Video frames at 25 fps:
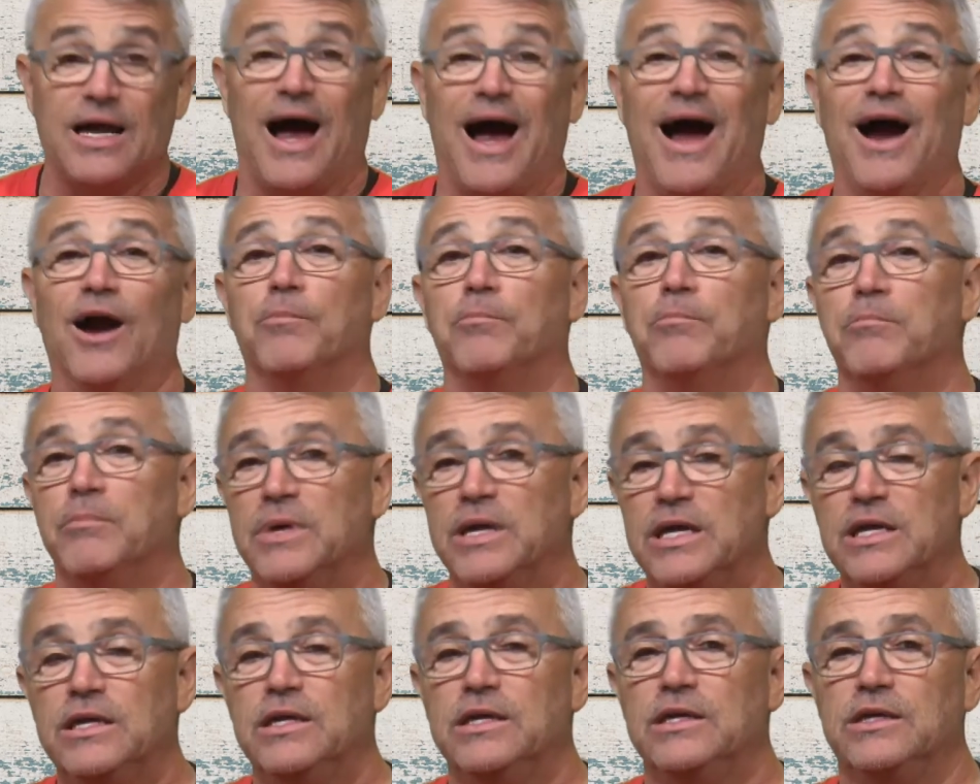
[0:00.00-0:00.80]
our
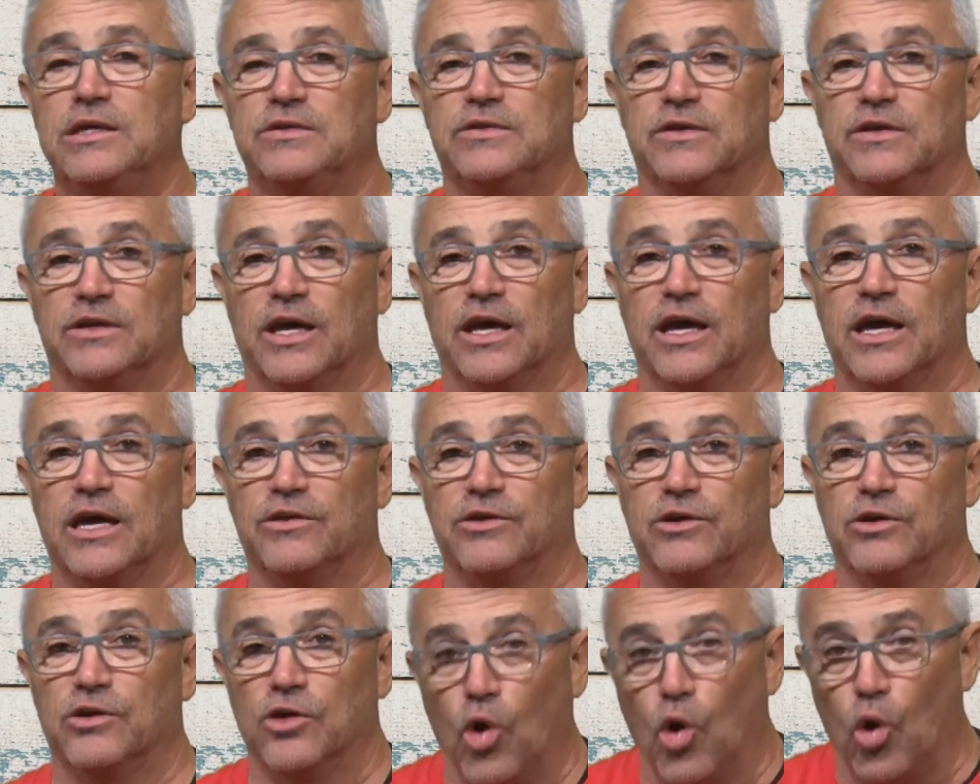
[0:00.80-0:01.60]
meeting
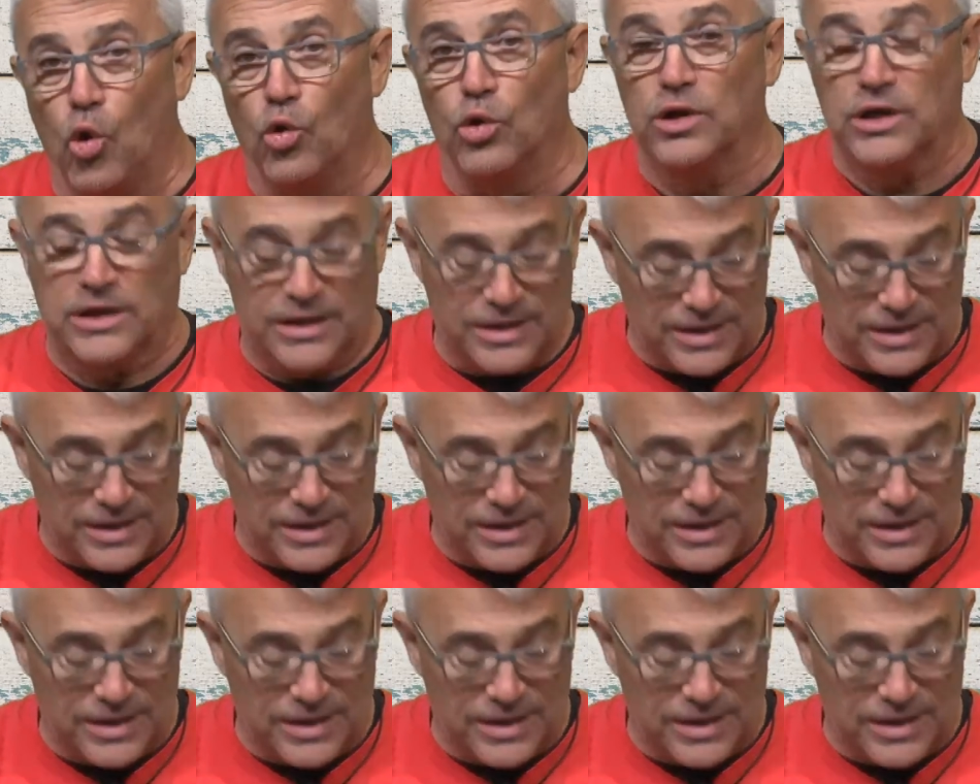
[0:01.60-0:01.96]
together or